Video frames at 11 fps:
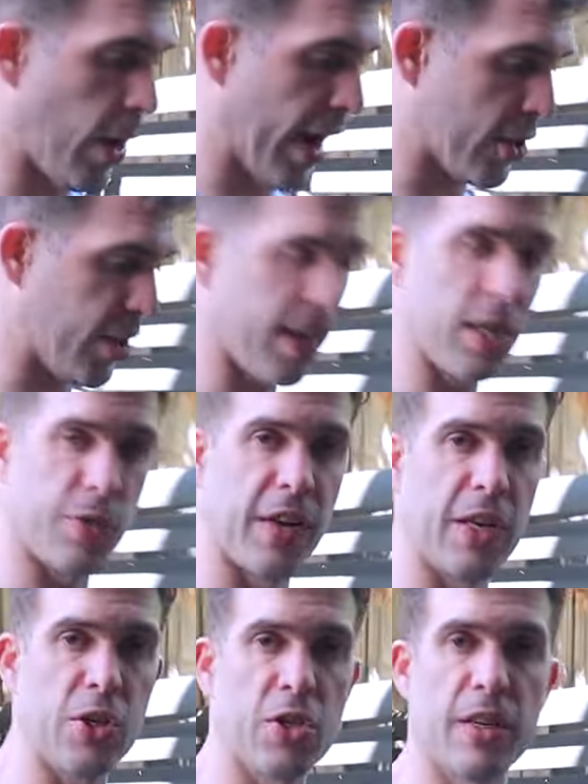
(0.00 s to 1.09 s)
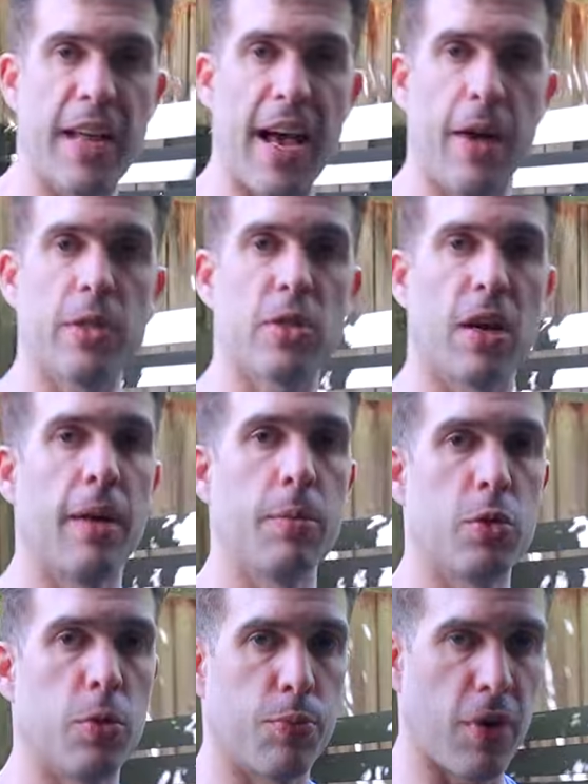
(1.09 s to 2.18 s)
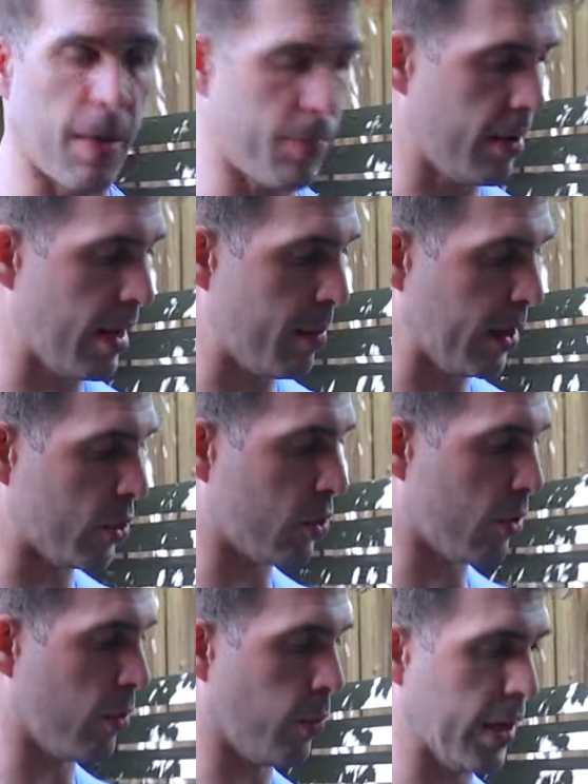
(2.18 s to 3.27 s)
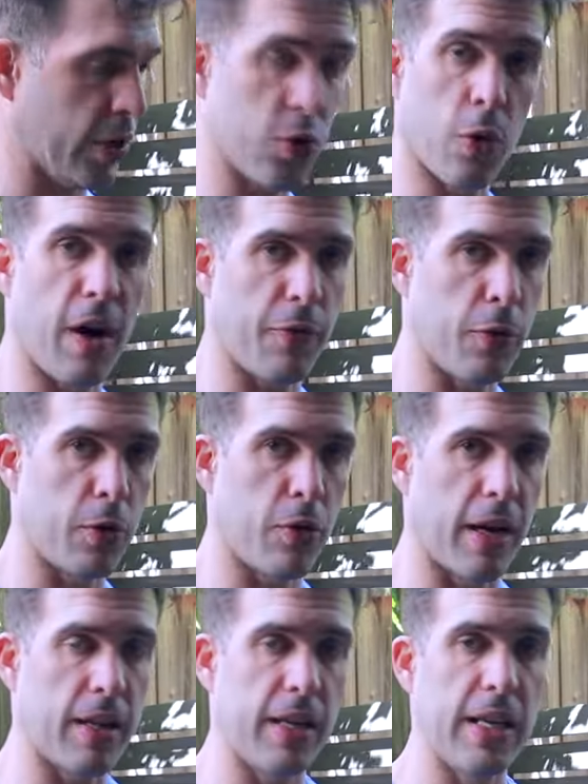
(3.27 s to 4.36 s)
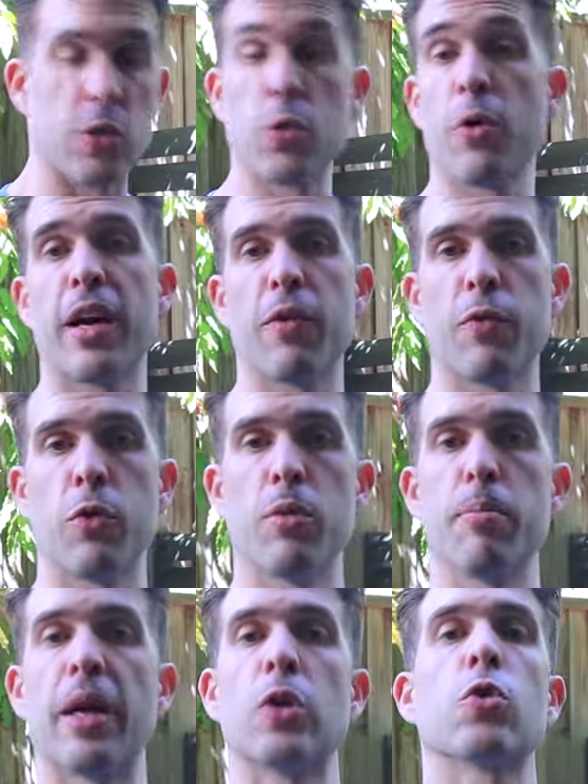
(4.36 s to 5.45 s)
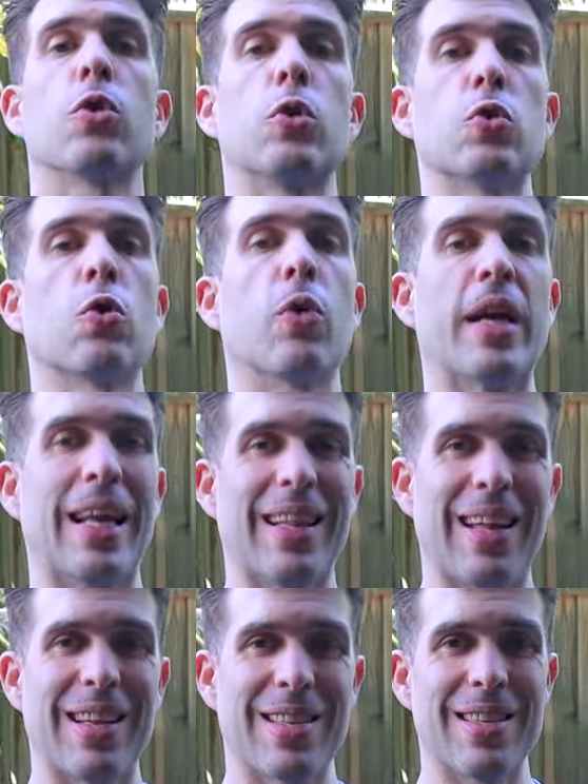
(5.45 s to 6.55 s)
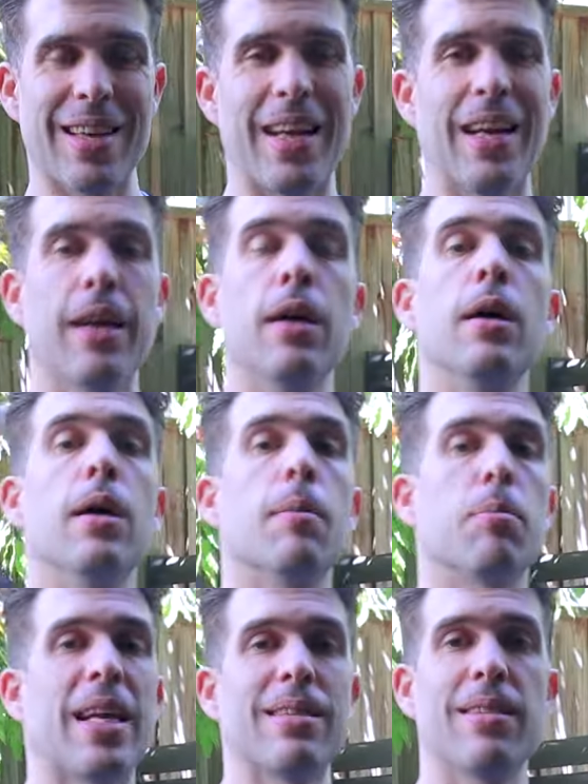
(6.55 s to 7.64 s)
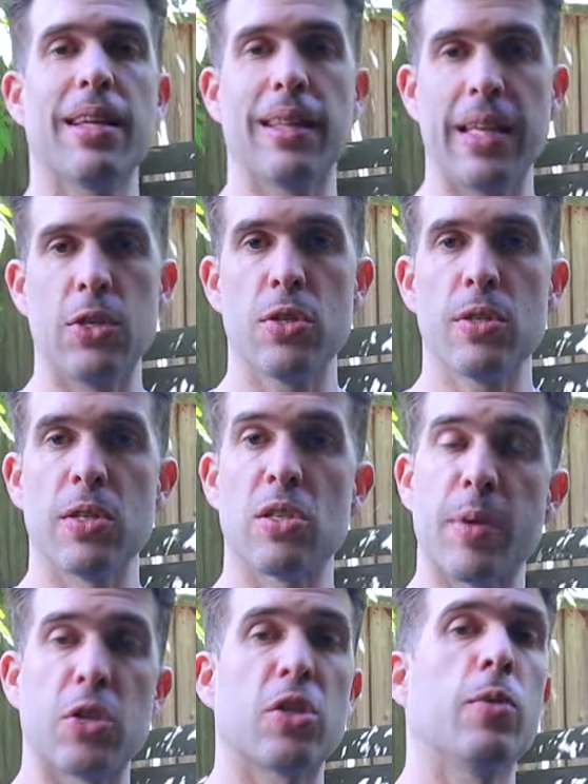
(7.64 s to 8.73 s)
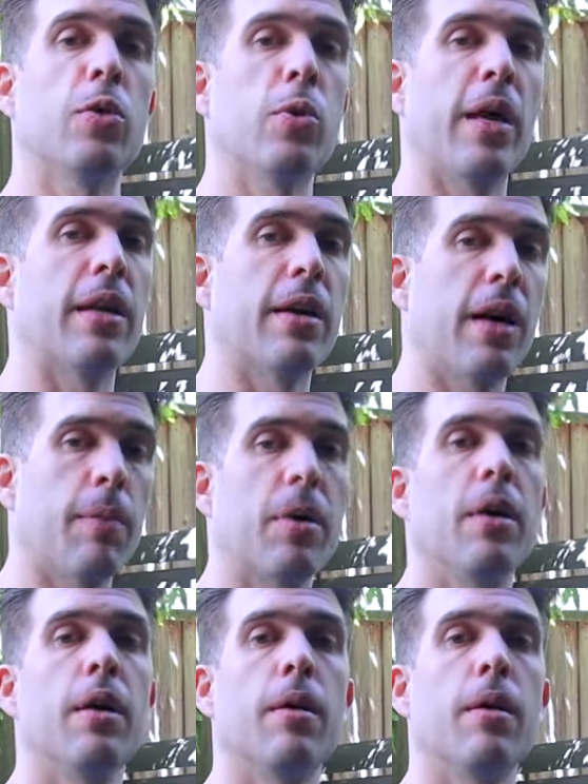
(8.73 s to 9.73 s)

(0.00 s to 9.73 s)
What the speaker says: our chicken is finished. Now it's time to prep and make sure we store our food correctly. In storing our food, make sure you store in a glass container. Plastic leaches, especially when you heat it up.